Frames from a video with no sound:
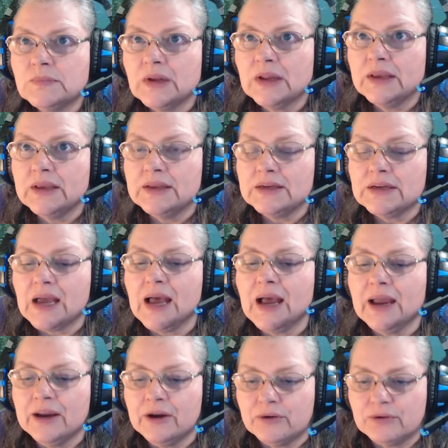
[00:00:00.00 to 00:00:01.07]
and
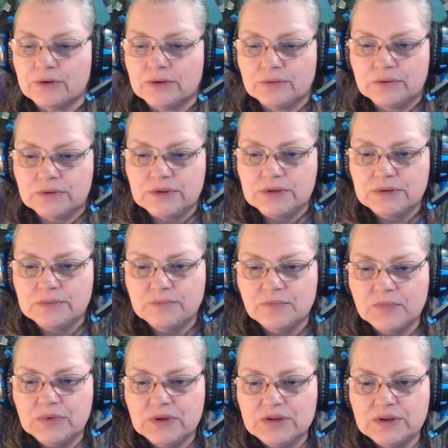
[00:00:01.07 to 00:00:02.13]
iron
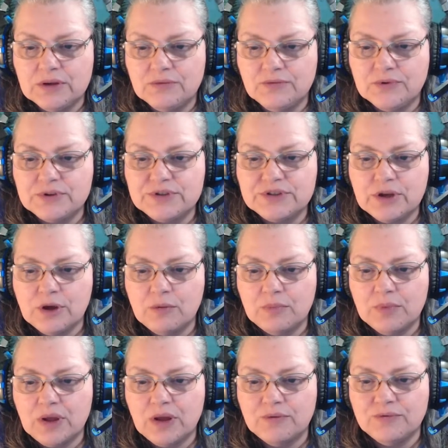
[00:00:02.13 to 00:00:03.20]
for
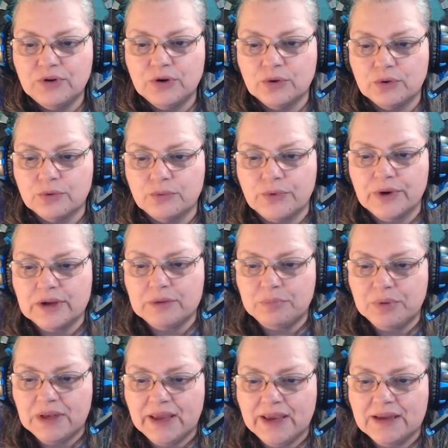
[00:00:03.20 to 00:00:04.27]
some of your red
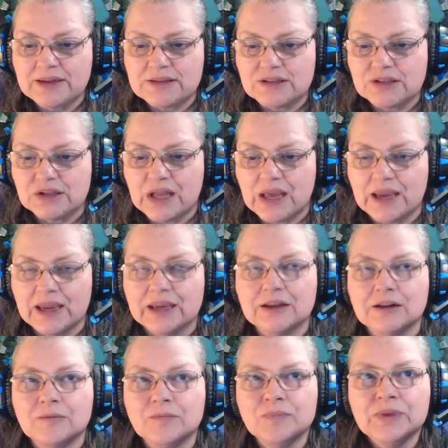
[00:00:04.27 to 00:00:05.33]
plants like
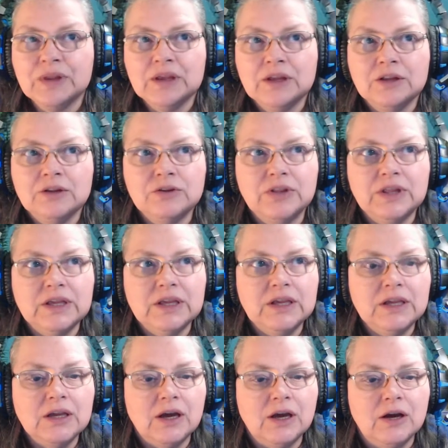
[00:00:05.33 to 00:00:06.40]

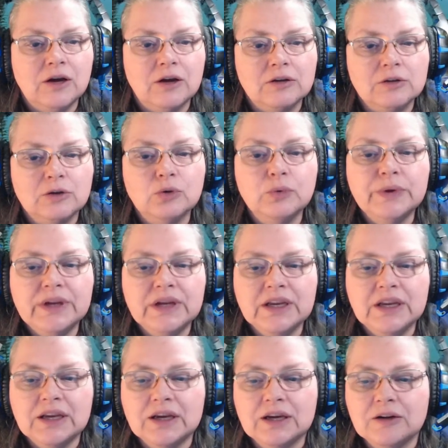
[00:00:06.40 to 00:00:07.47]
the
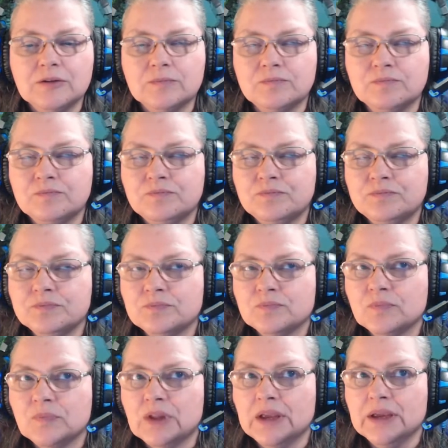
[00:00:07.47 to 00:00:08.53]
Luigia
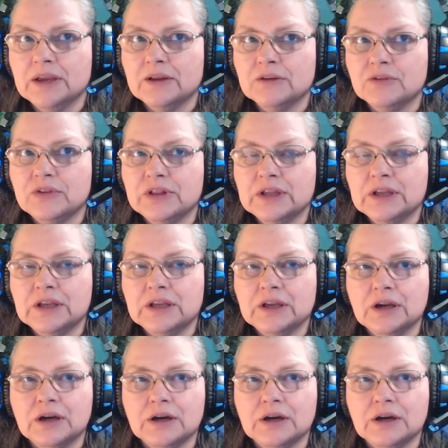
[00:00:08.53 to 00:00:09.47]
and the